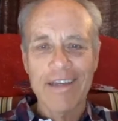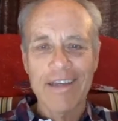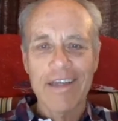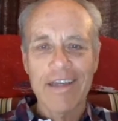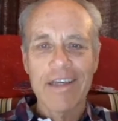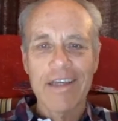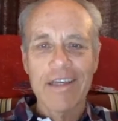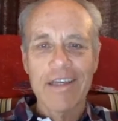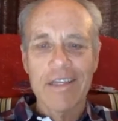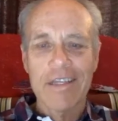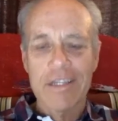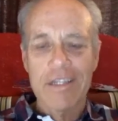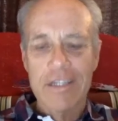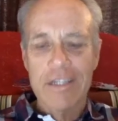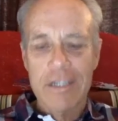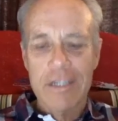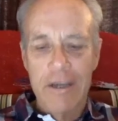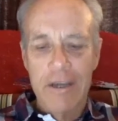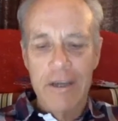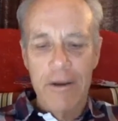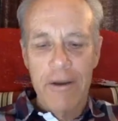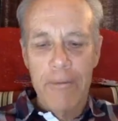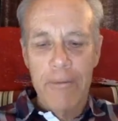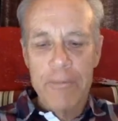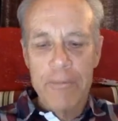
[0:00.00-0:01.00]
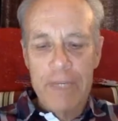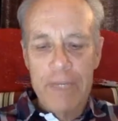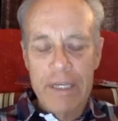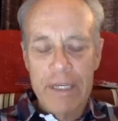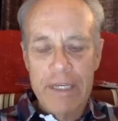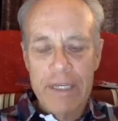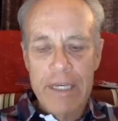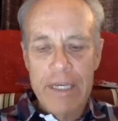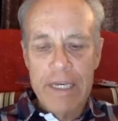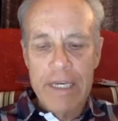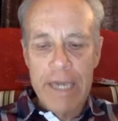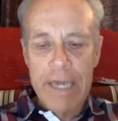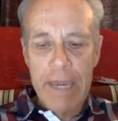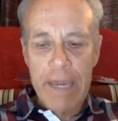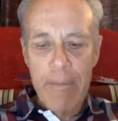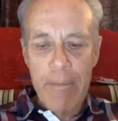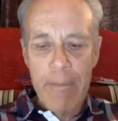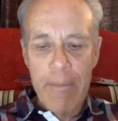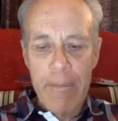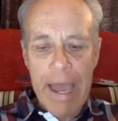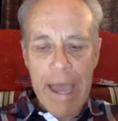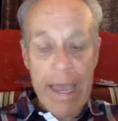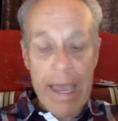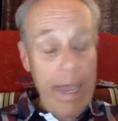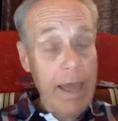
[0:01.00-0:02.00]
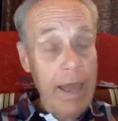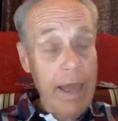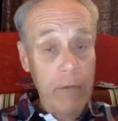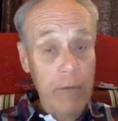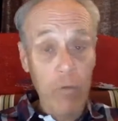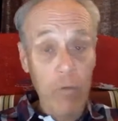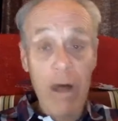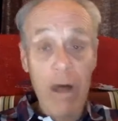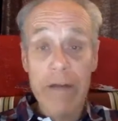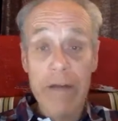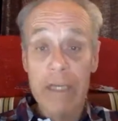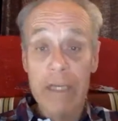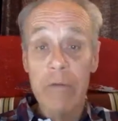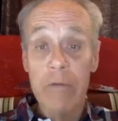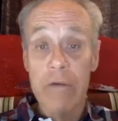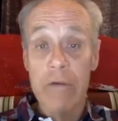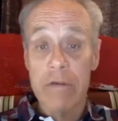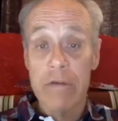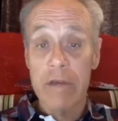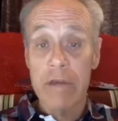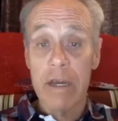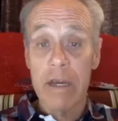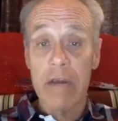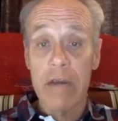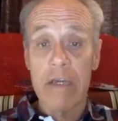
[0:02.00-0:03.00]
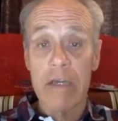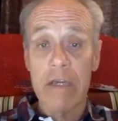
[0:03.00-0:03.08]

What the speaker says: Mm-hmm. So he came back, and while he was there,